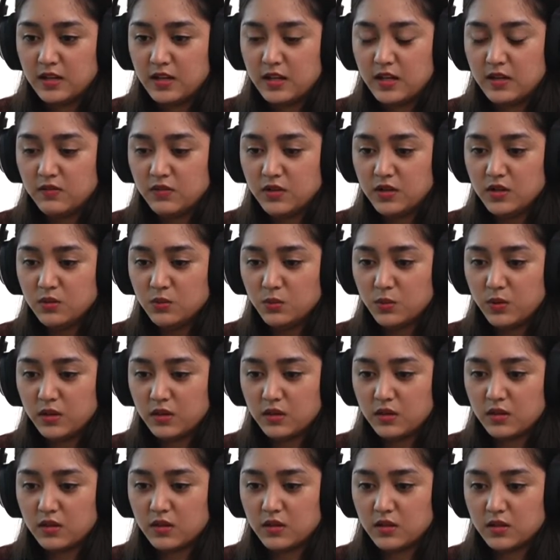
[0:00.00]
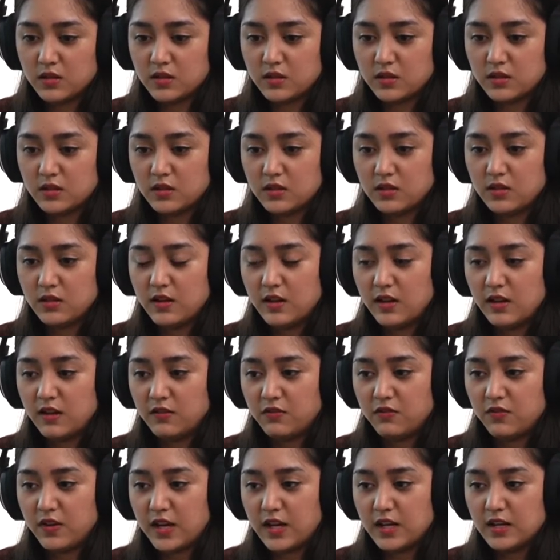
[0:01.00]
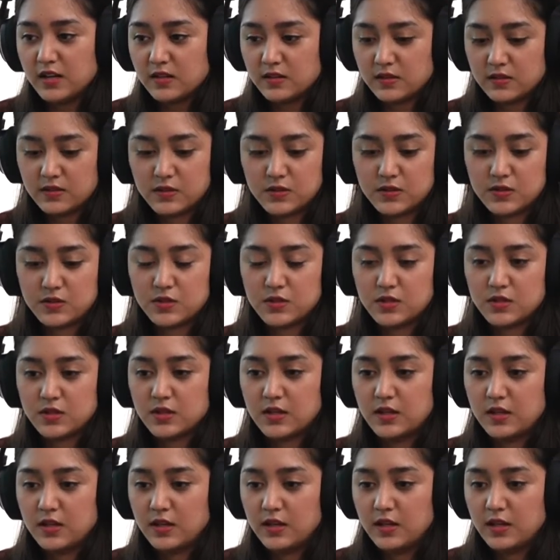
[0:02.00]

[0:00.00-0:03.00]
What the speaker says: even with the effects